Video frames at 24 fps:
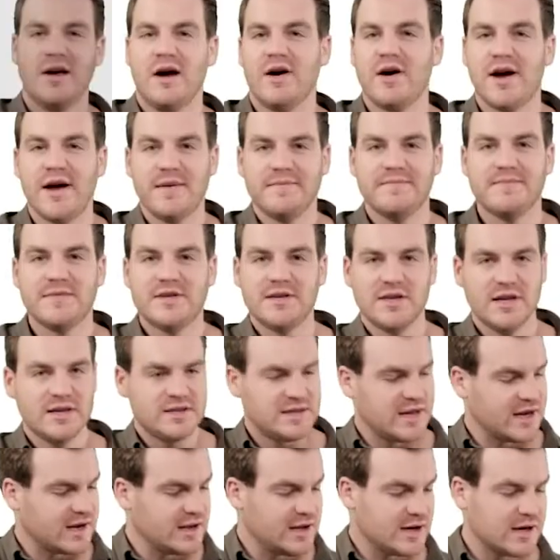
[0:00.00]
All right, so
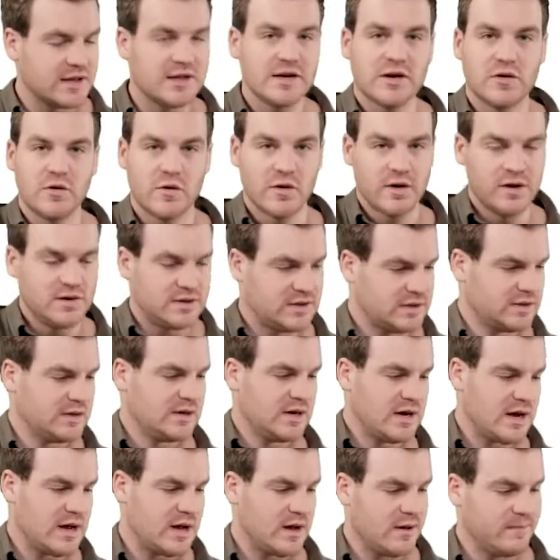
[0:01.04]
let's take a look at the chords.
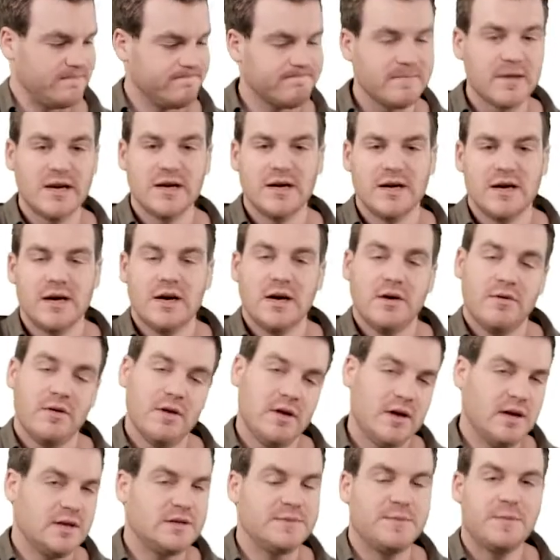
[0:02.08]
Um,
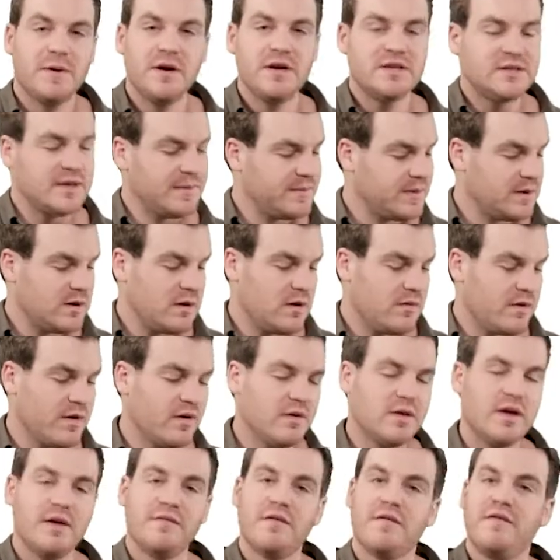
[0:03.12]
it's pretty simple. We
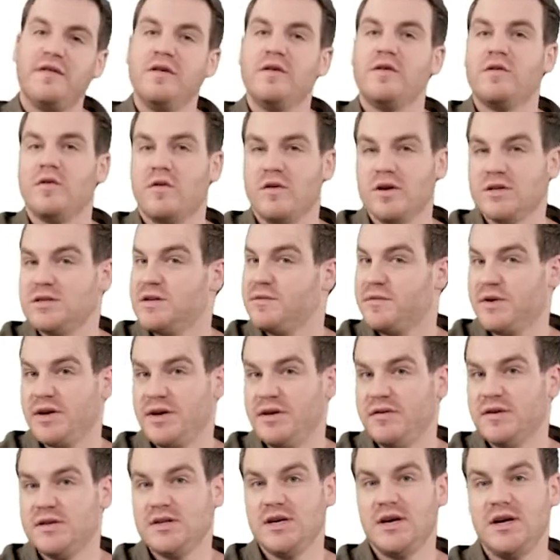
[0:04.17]
only have a few chords that we're
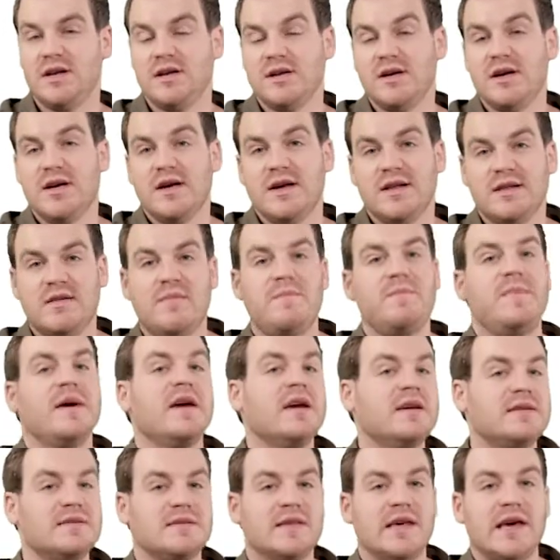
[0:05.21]
using. The
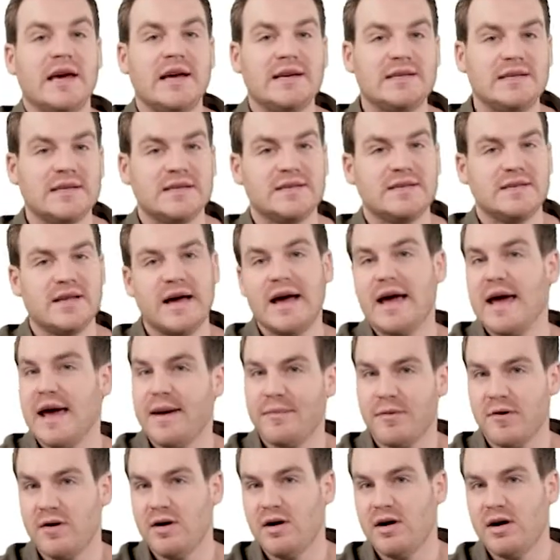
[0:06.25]
biggest things is the
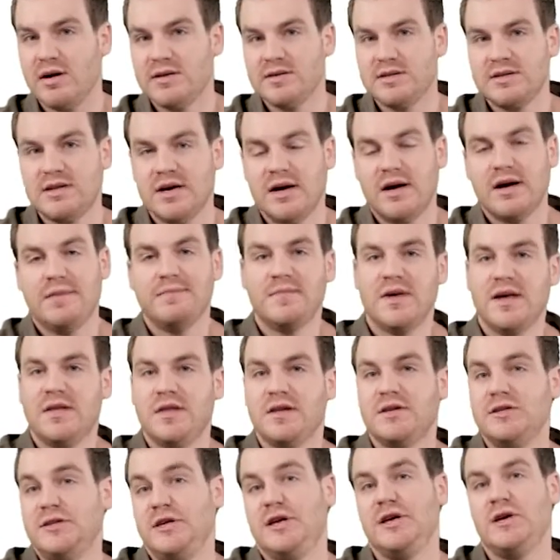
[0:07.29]
hammer-ons um, in
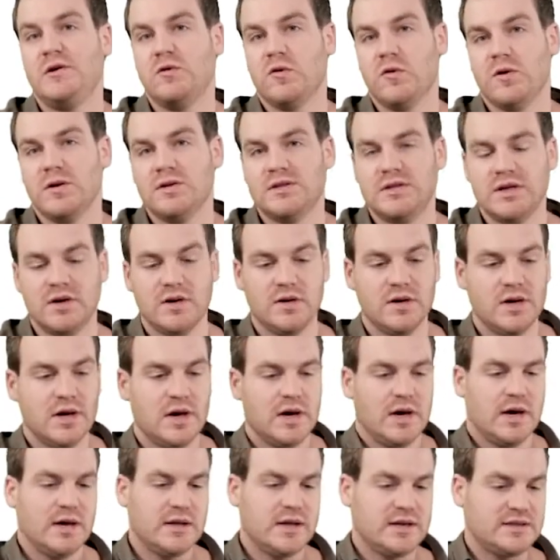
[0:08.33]
the G chord. So
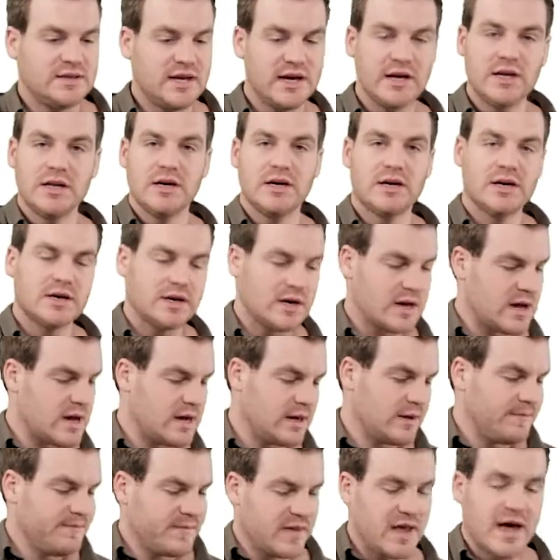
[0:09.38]
let's take a look.
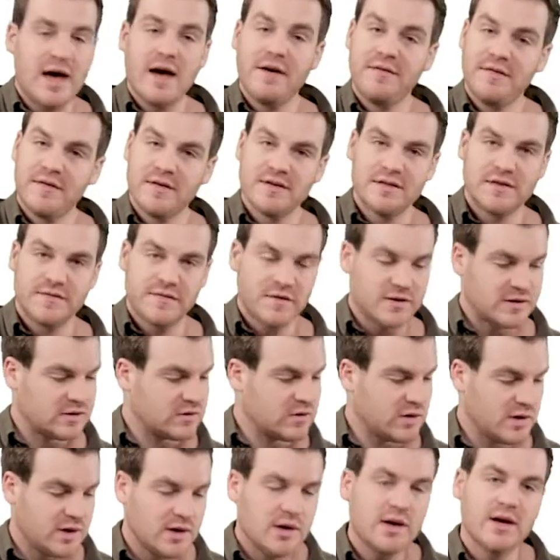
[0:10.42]
Um, F is the first
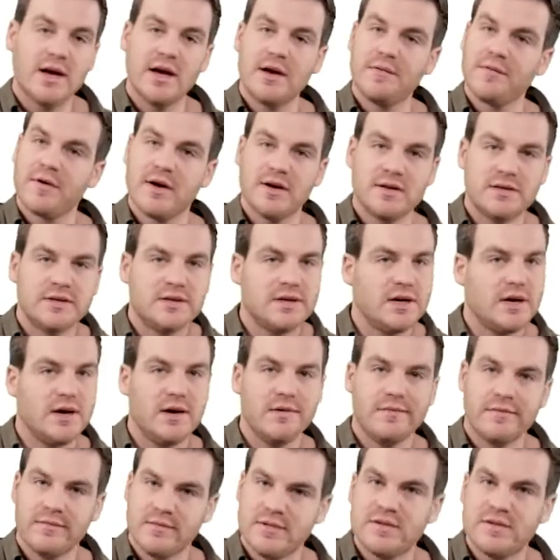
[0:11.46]
chord. Again, we're in C,